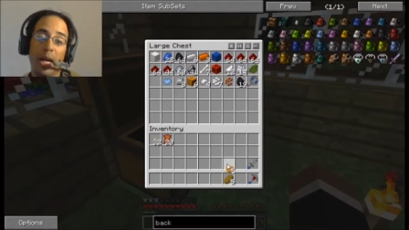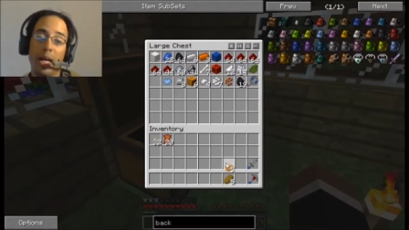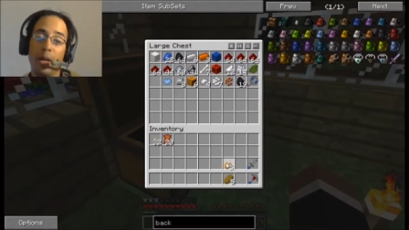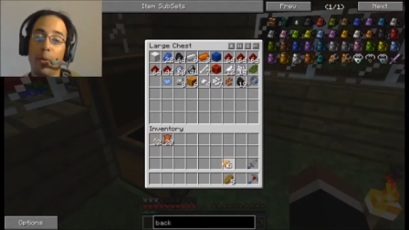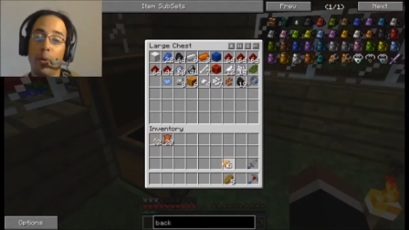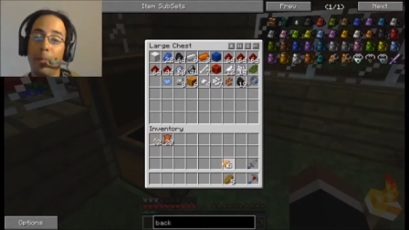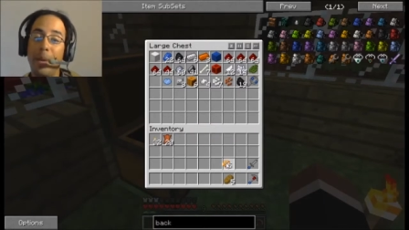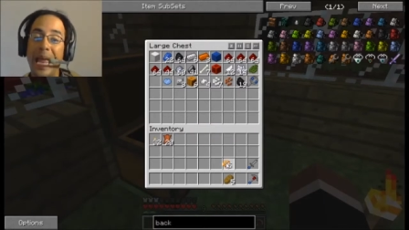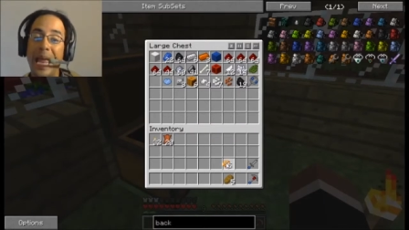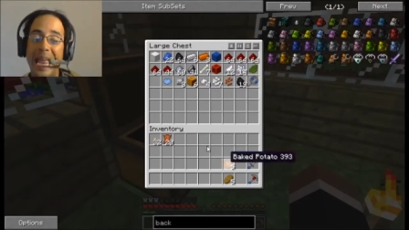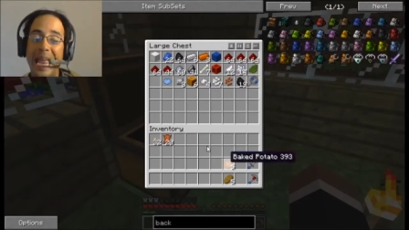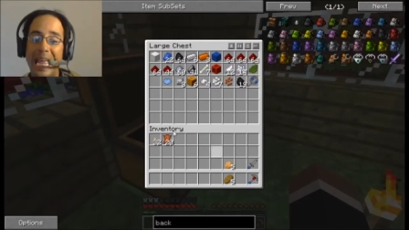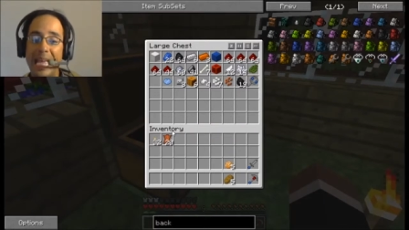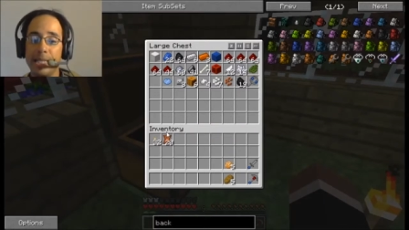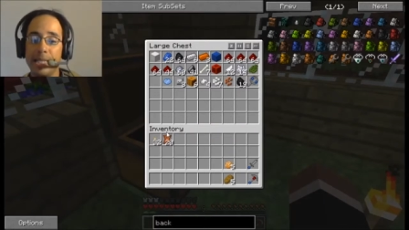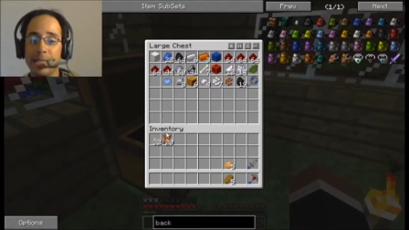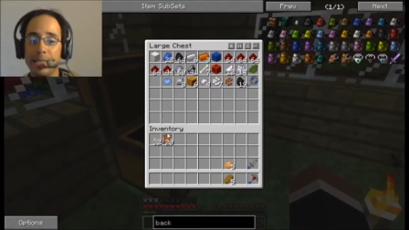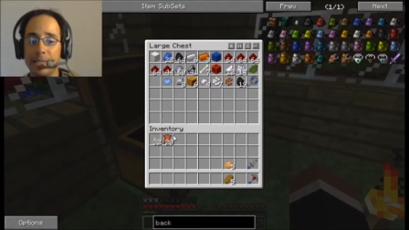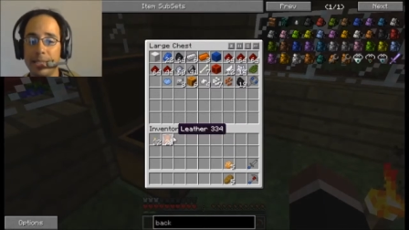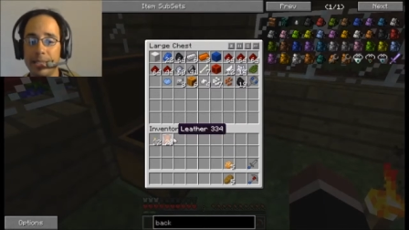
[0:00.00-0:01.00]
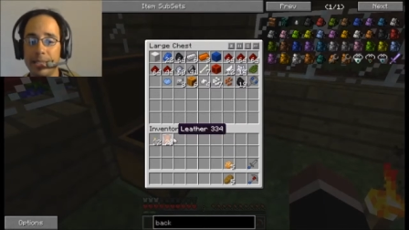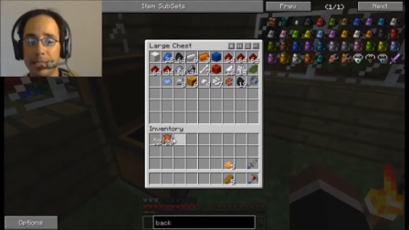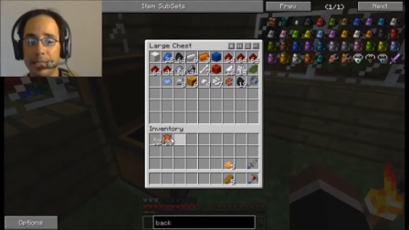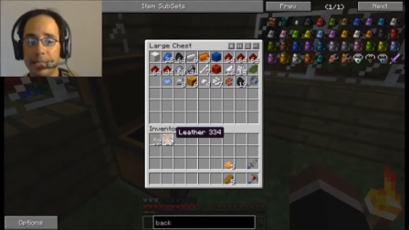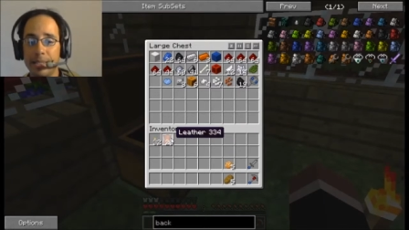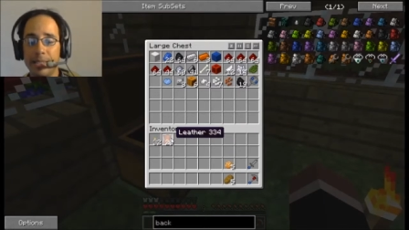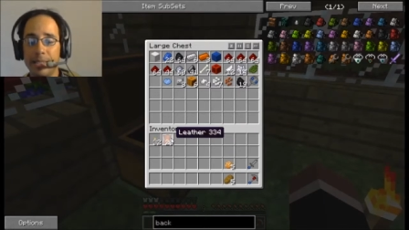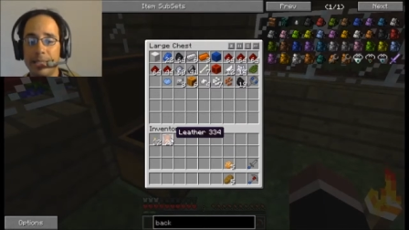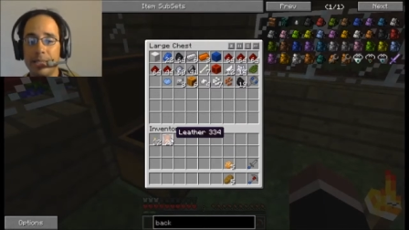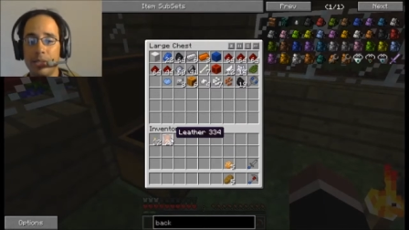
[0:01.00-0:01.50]
fry or pan.
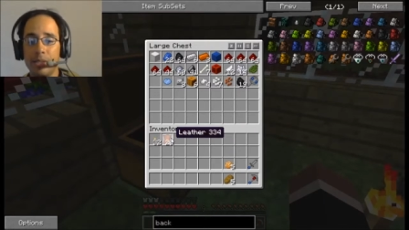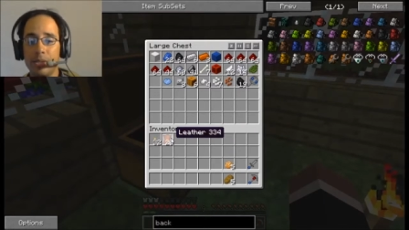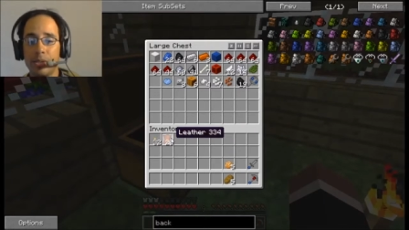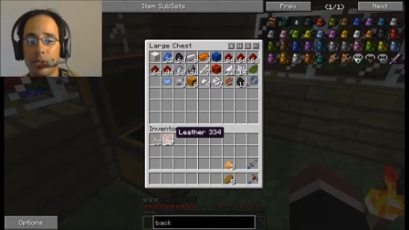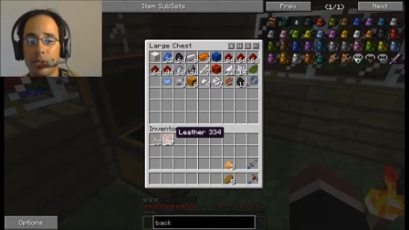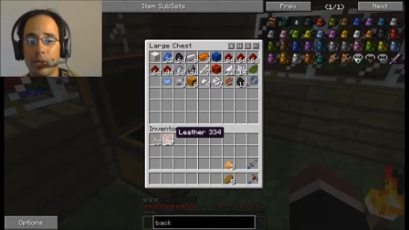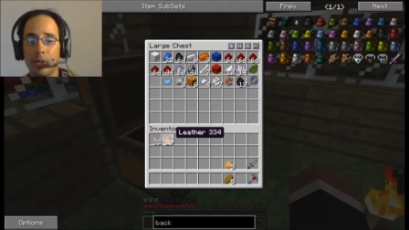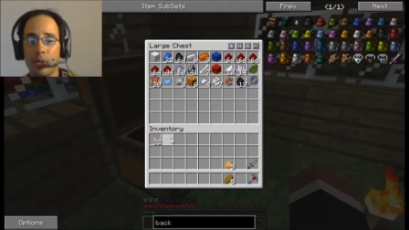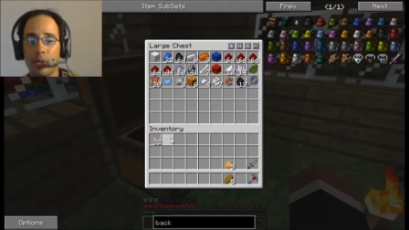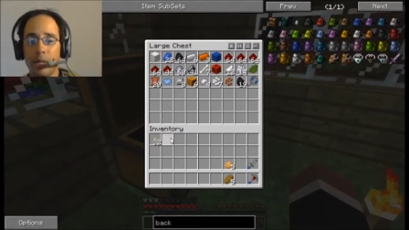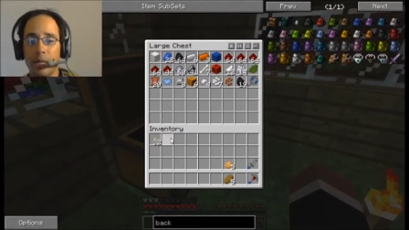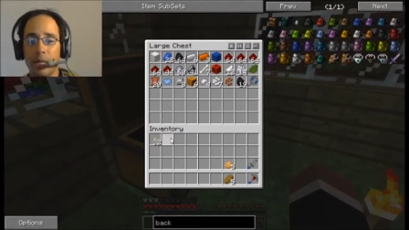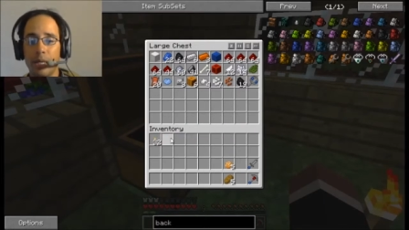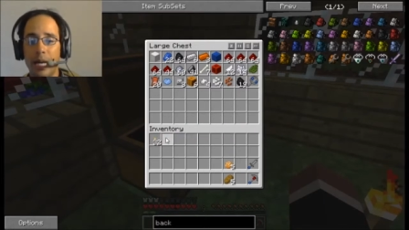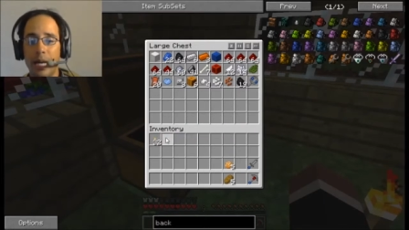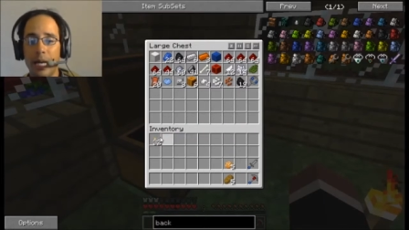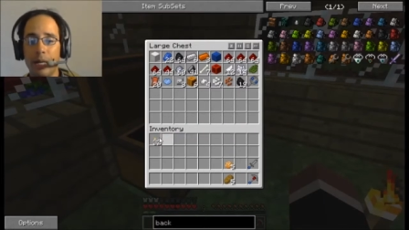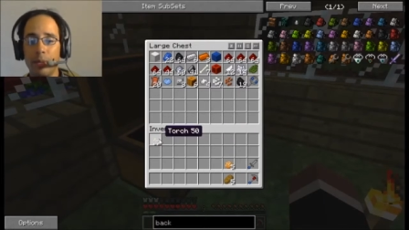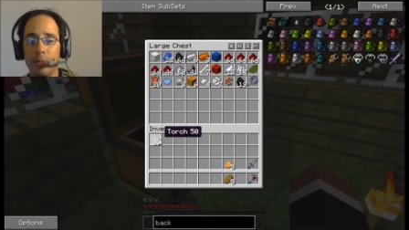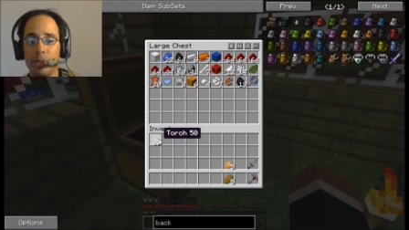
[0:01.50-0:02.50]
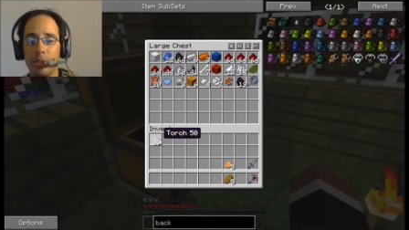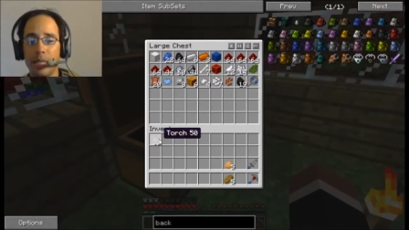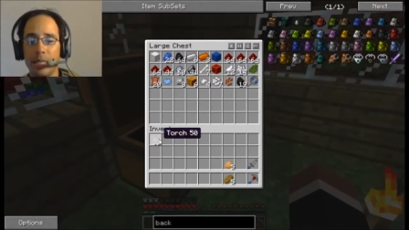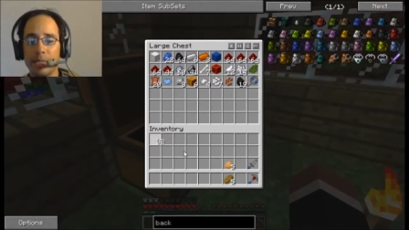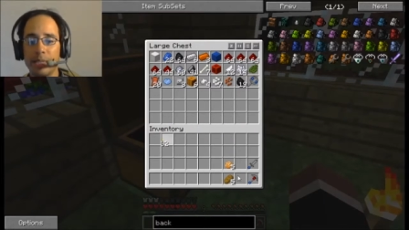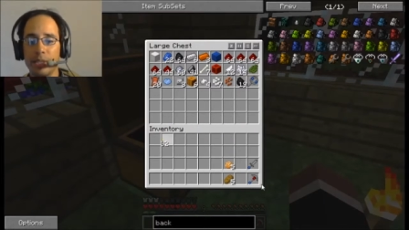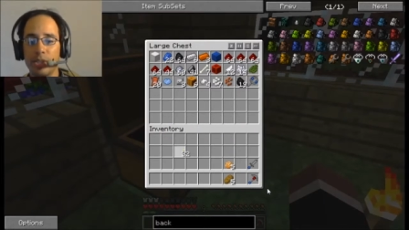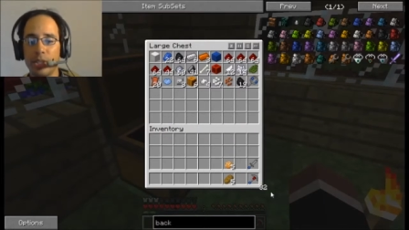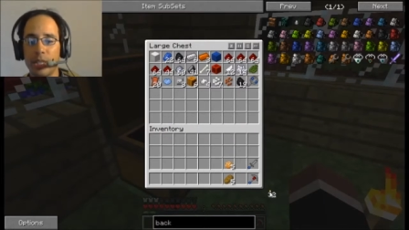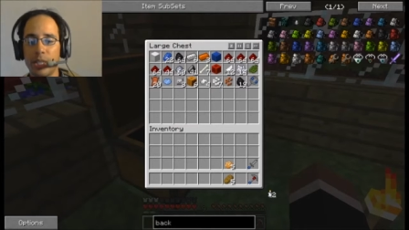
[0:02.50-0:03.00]
So uh, I
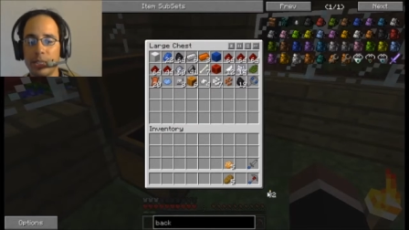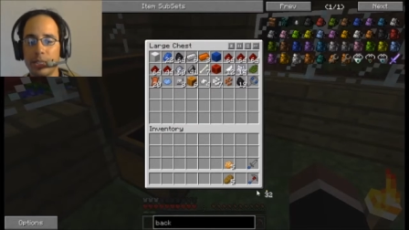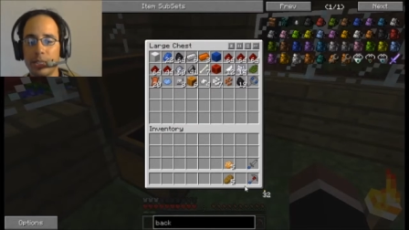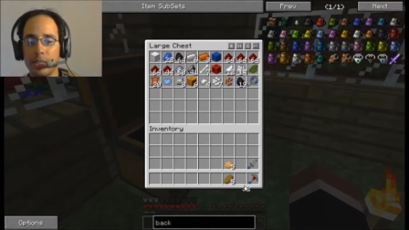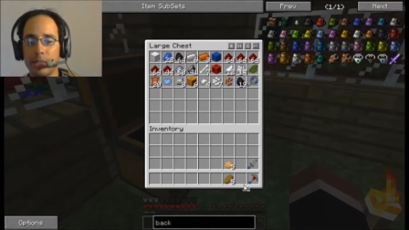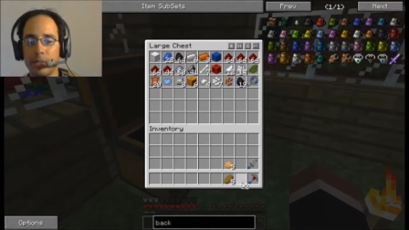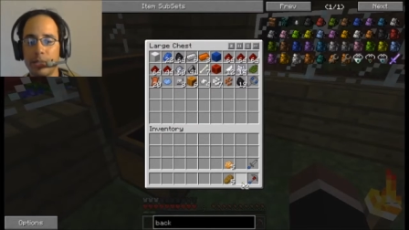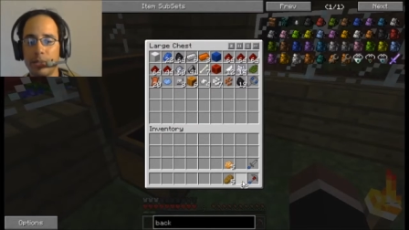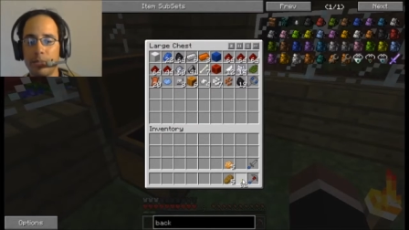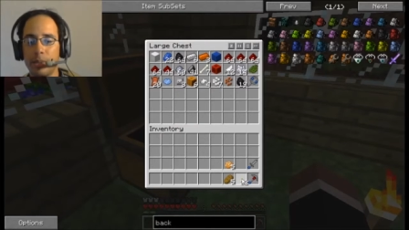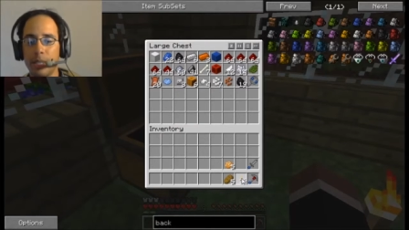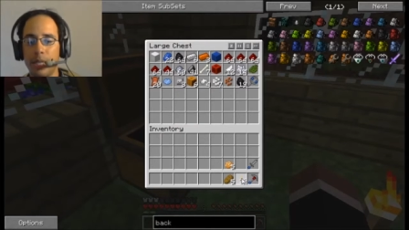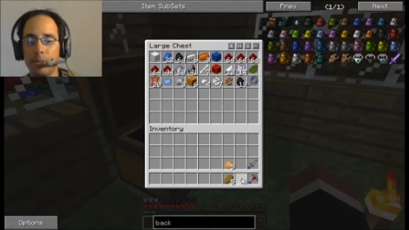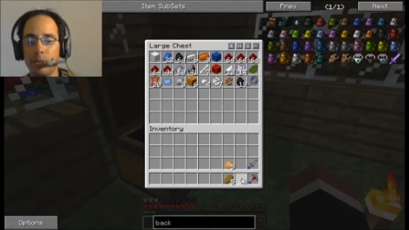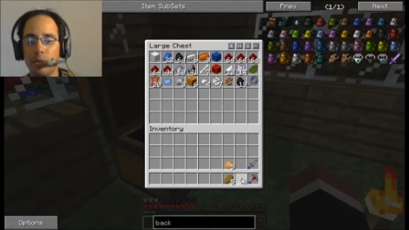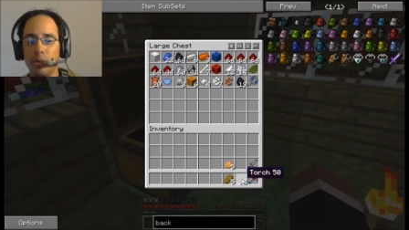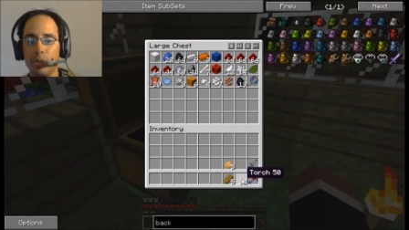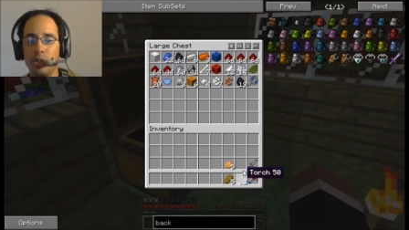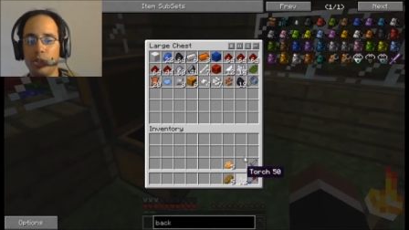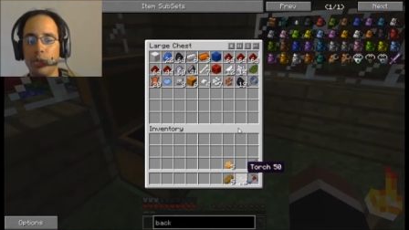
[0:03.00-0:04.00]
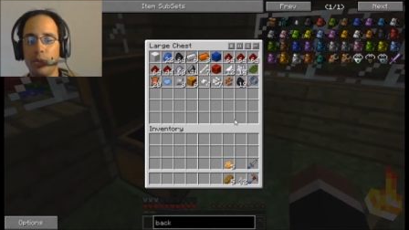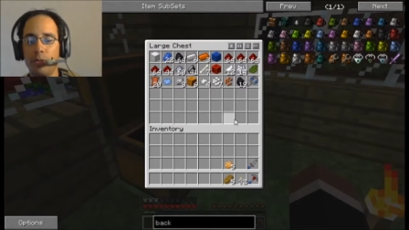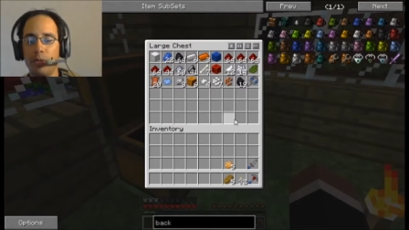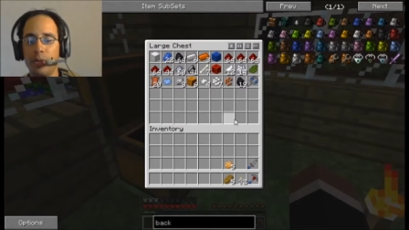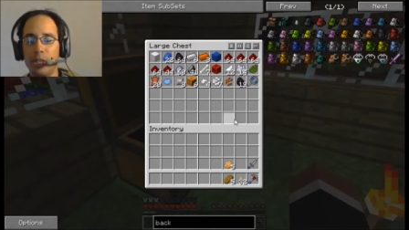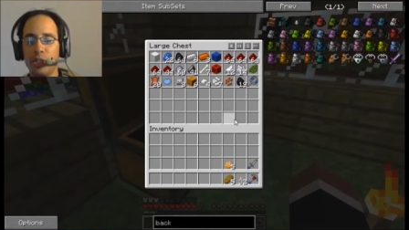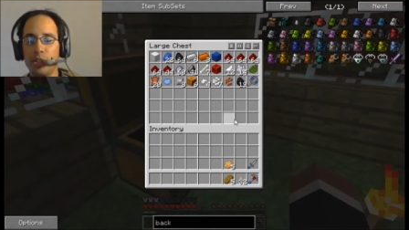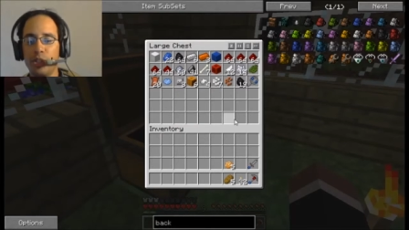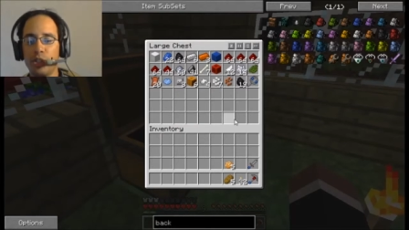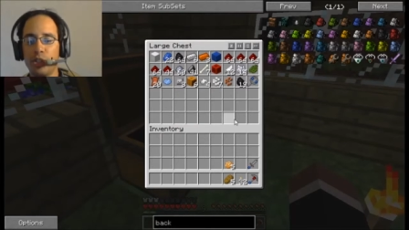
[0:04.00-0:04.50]
would not suggest it. But I'm going to
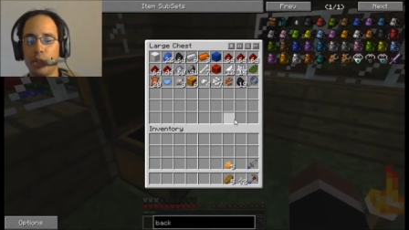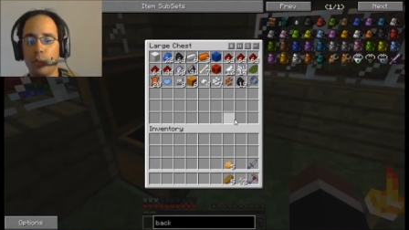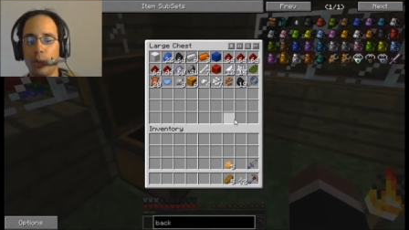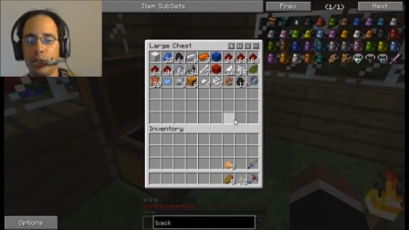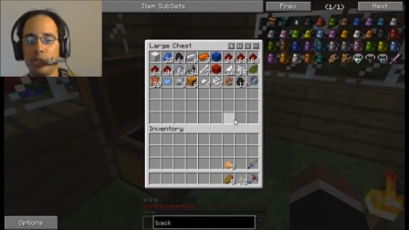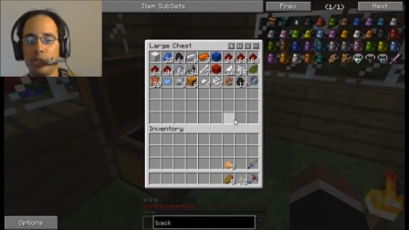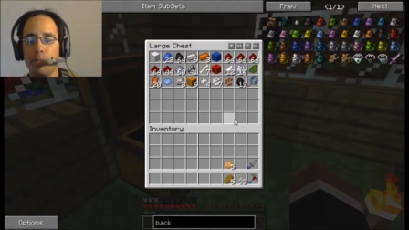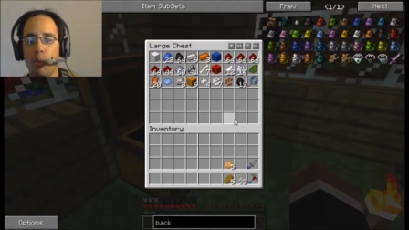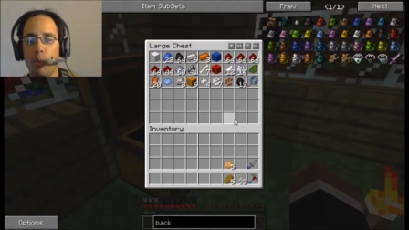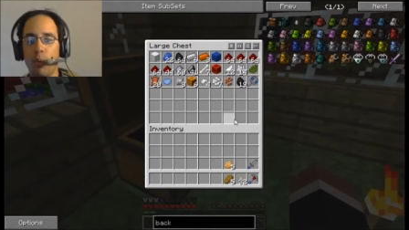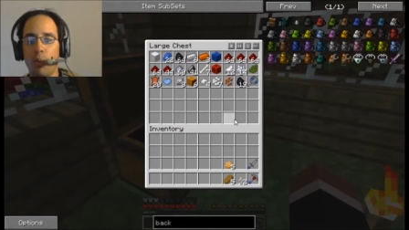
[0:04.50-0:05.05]
go venture